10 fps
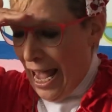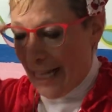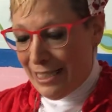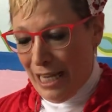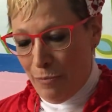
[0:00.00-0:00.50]

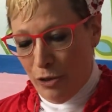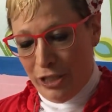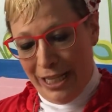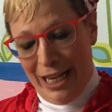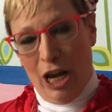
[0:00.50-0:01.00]
and some were
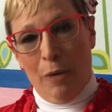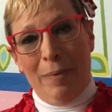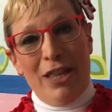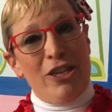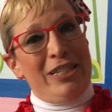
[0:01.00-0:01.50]
sitting on
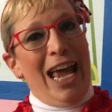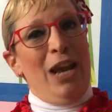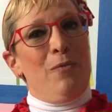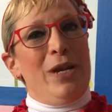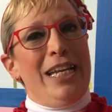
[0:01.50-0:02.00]
benches
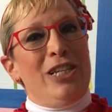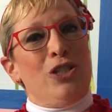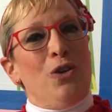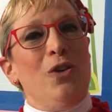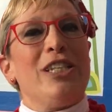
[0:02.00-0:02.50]
and reading
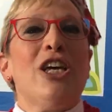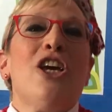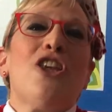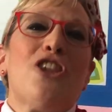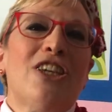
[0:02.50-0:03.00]
stories,
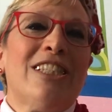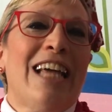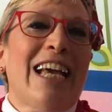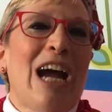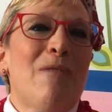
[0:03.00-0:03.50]
just
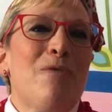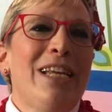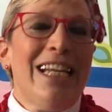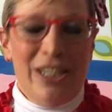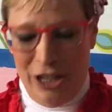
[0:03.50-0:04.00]
like I'm
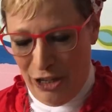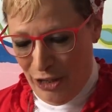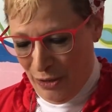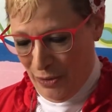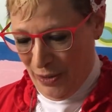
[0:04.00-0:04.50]
reading to
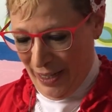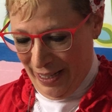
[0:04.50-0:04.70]
you.